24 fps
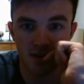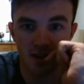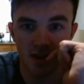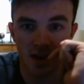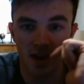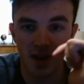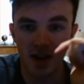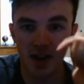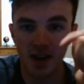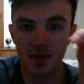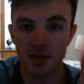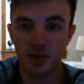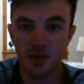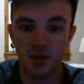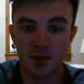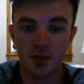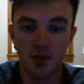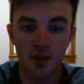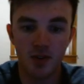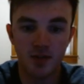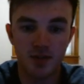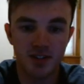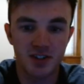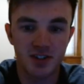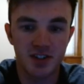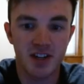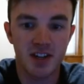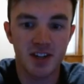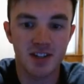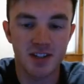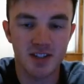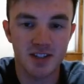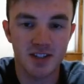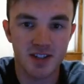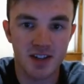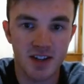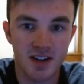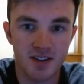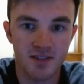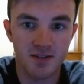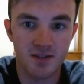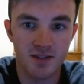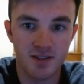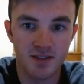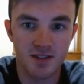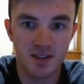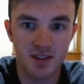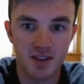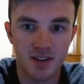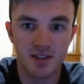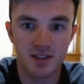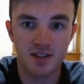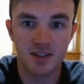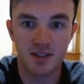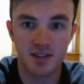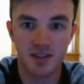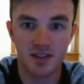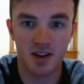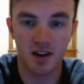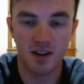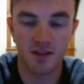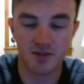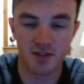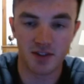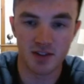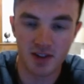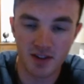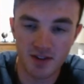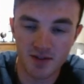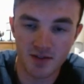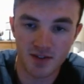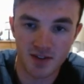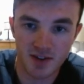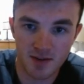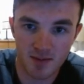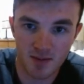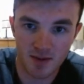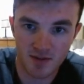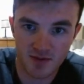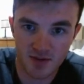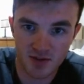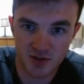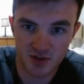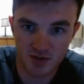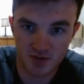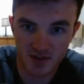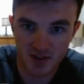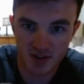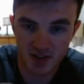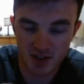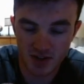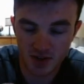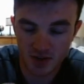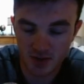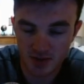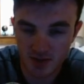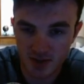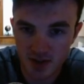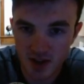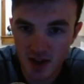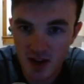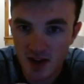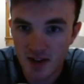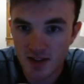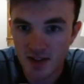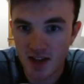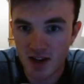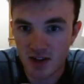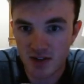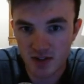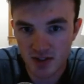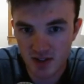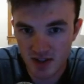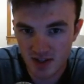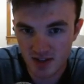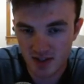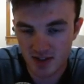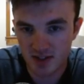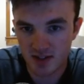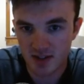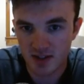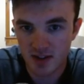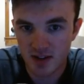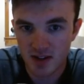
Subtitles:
and I will go over change in state of delivery in my future videos. Now this